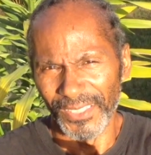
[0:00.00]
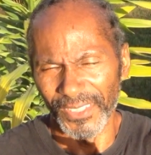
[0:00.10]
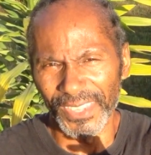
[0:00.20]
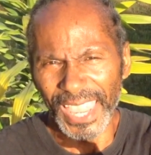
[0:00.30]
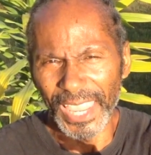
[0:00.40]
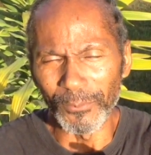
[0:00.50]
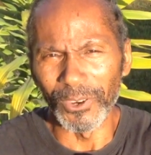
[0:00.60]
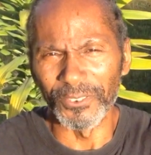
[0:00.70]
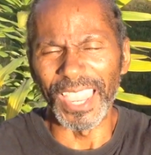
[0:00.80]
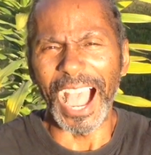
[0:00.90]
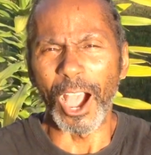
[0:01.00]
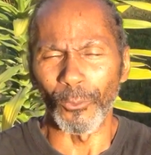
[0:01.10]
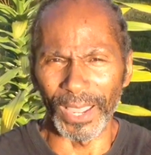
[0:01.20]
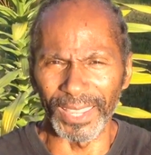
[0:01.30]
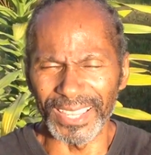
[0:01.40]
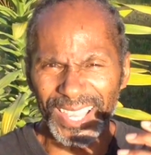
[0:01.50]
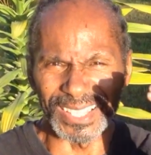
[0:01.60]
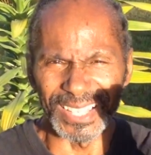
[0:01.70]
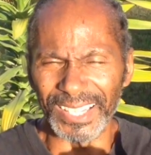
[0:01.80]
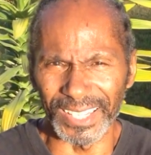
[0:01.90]
the name of Yahweh, his
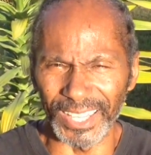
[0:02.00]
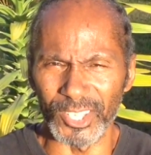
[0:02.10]
identity,